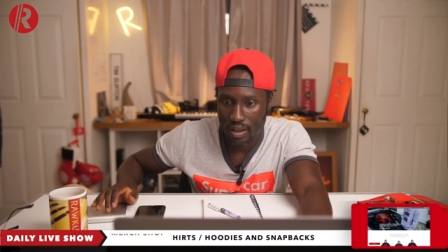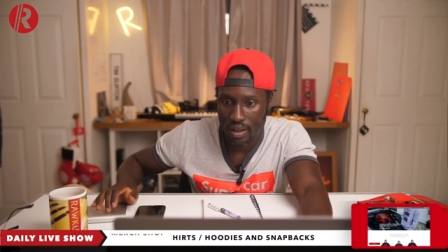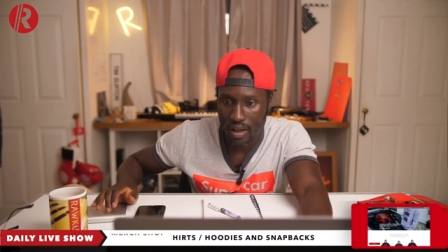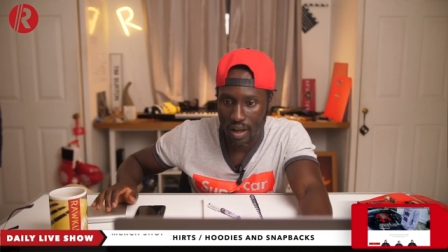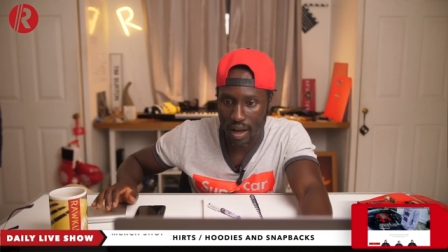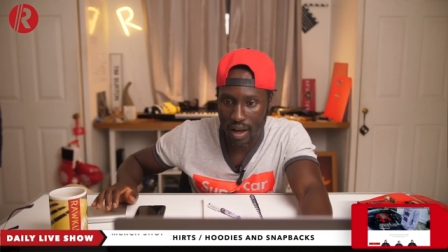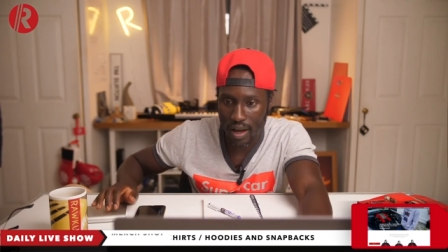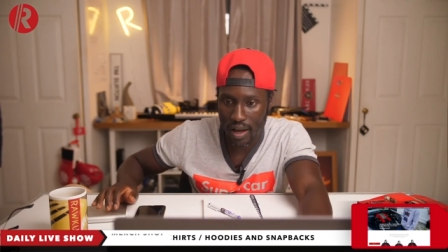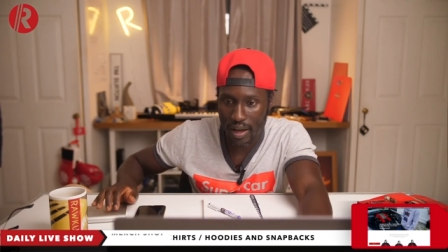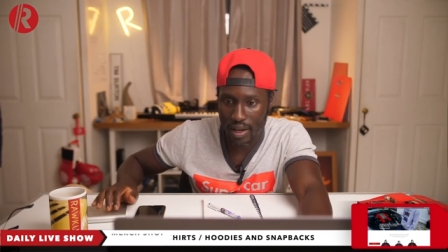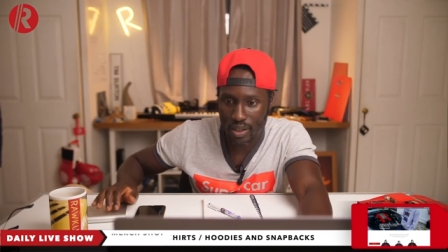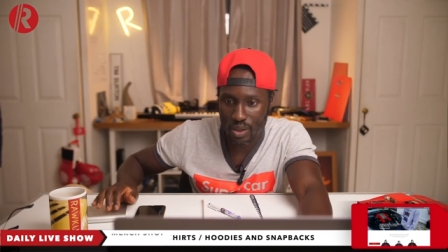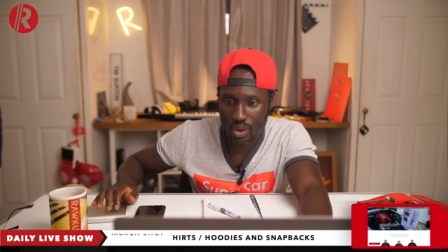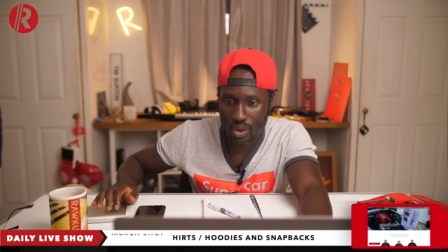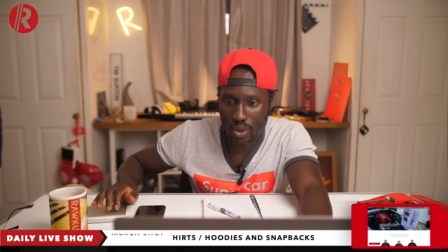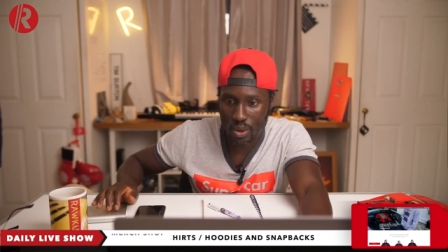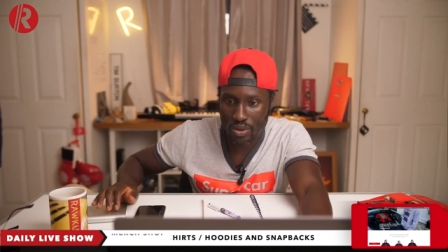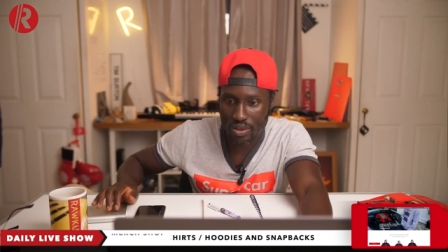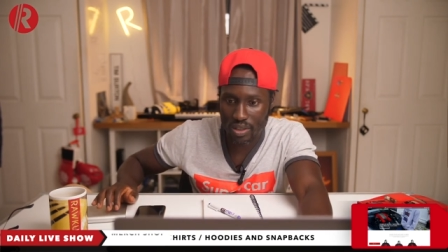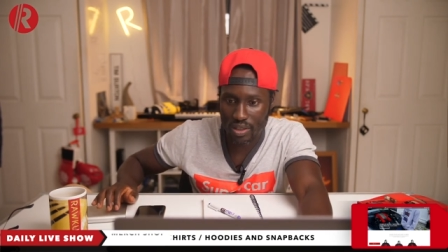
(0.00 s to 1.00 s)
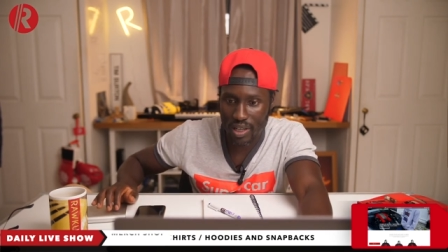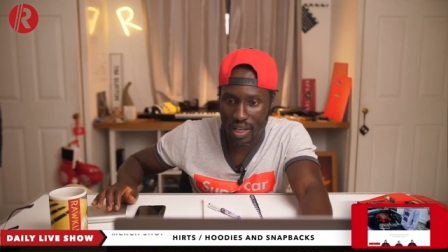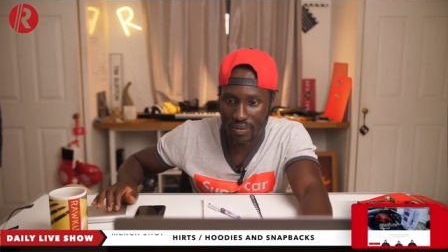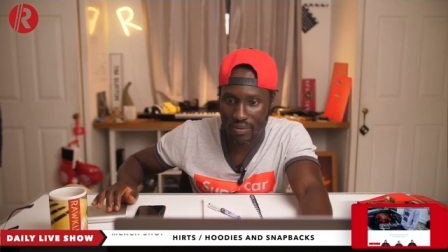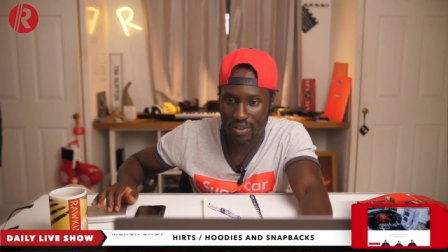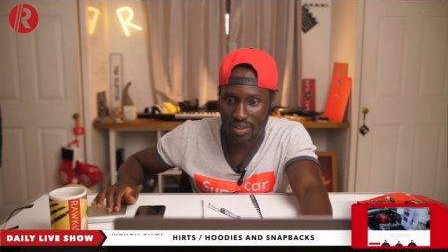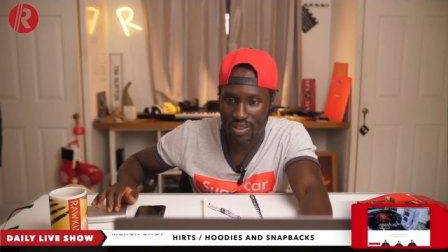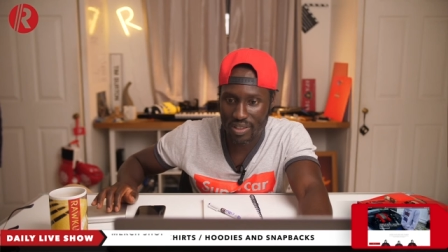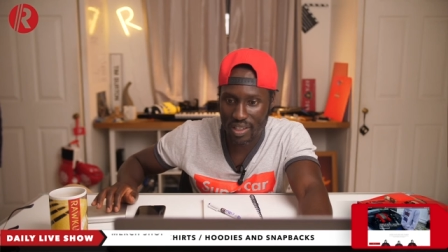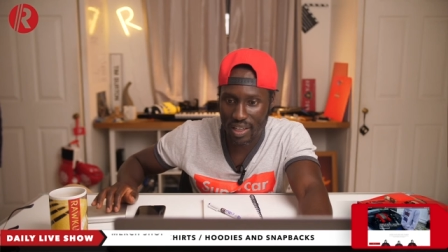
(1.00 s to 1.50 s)
Uh, George
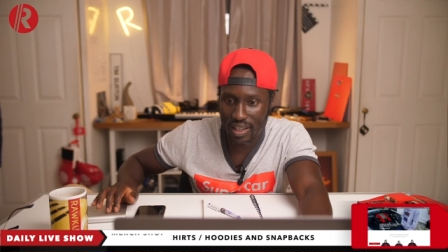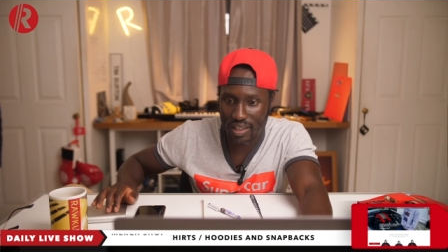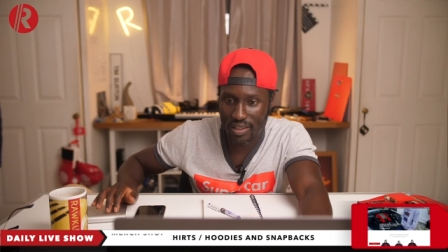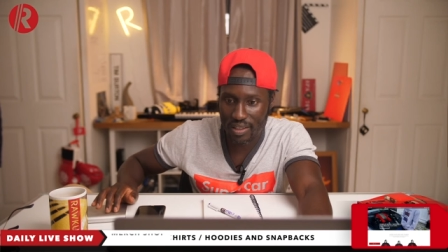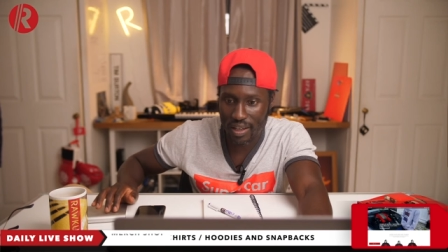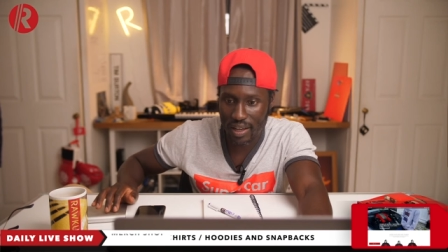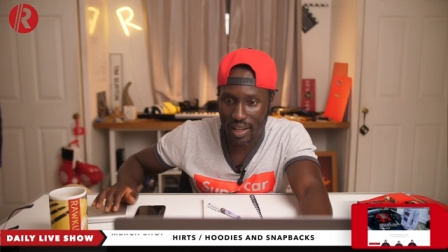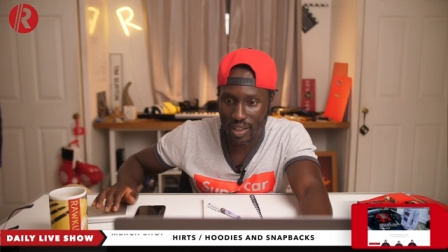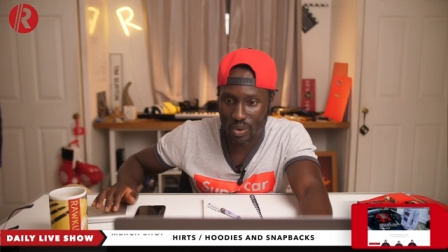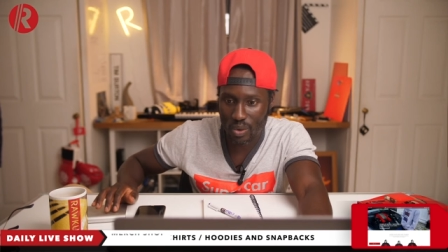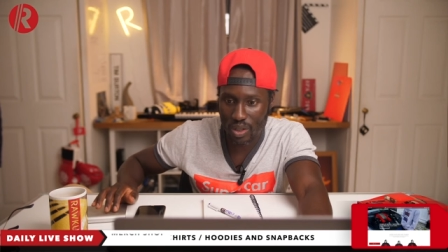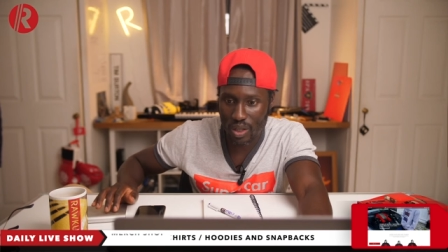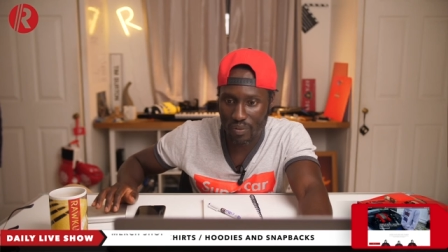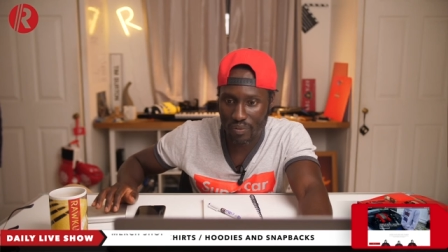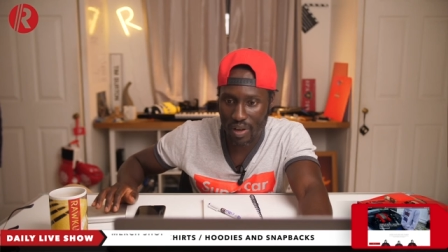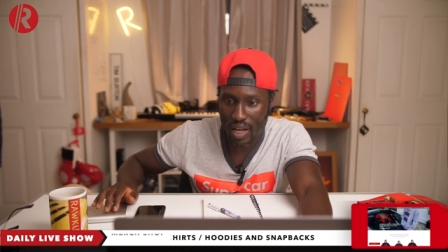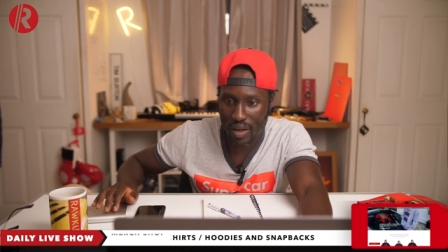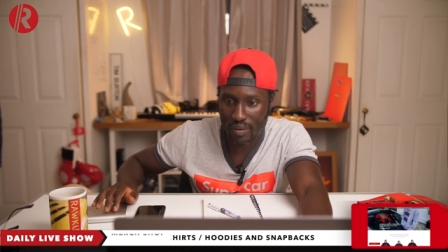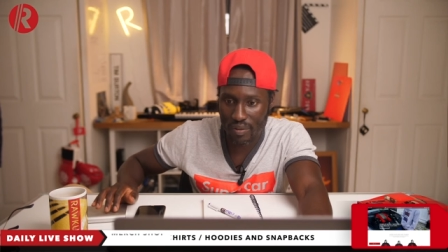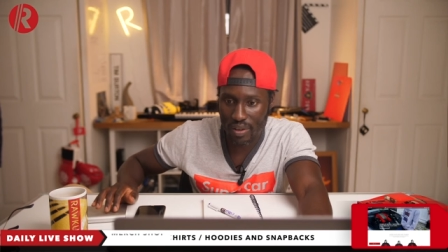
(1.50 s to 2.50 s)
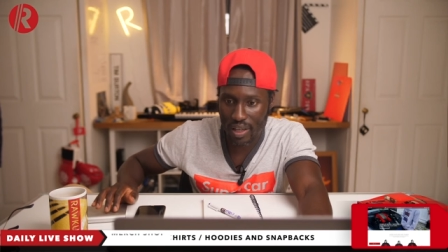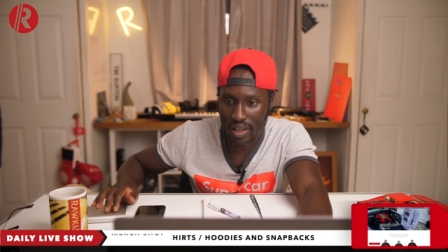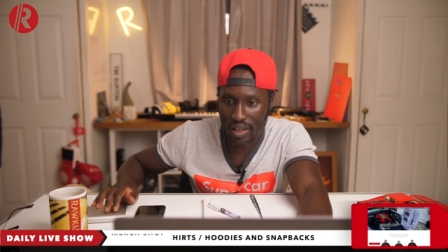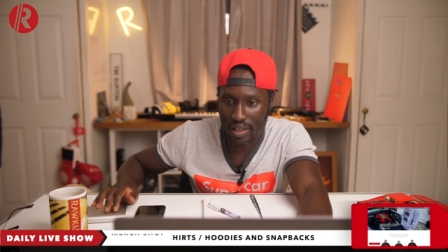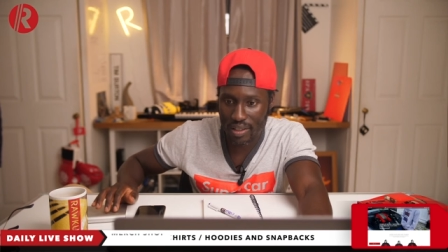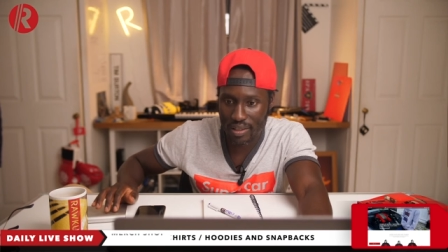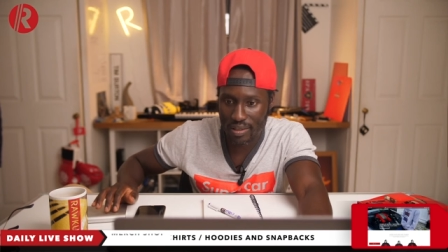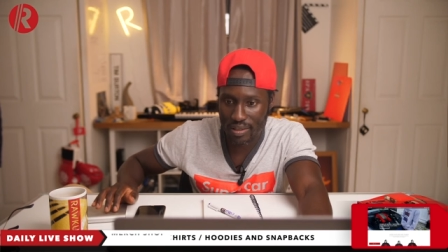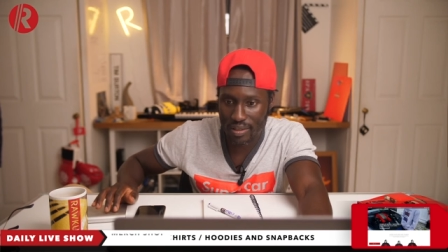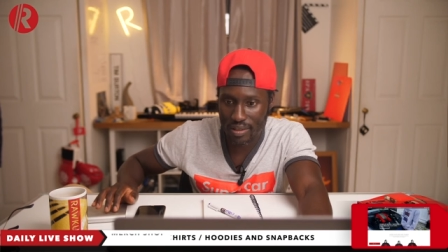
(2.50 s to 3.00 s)
Danford said, uh, 25
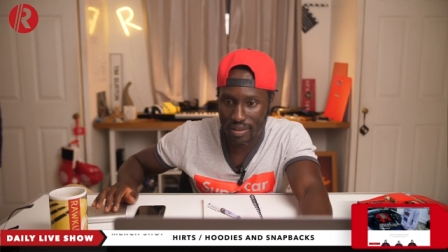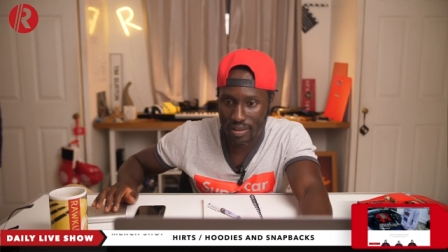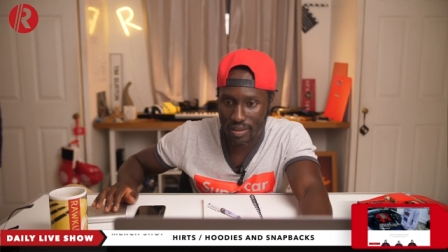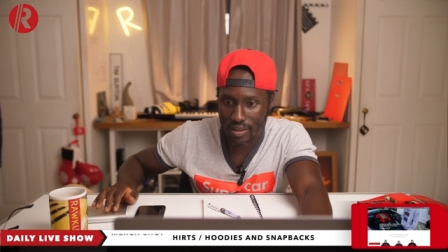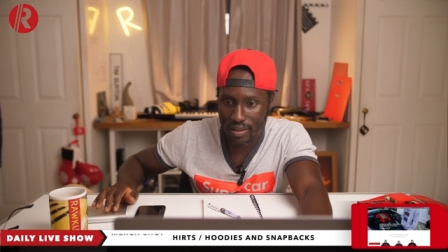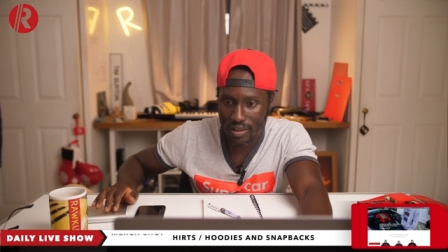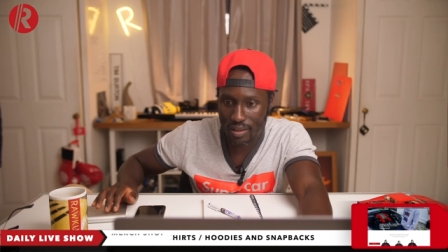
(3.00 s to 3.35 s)
years